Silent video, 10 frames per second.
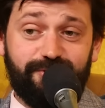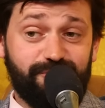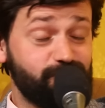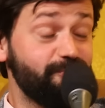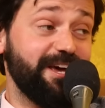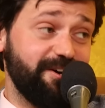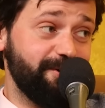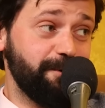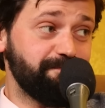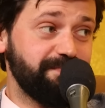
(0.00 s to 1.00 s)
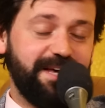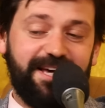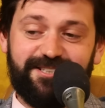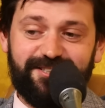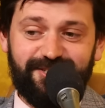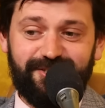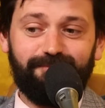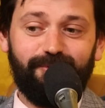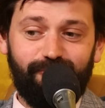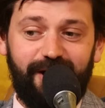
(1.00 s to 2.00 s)
The trigger is that
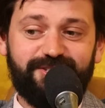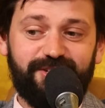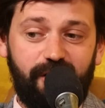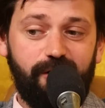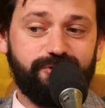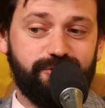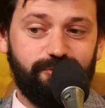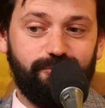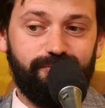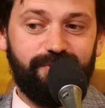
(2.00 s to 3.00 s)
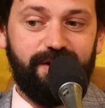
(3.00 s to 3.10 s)
someone writes an article,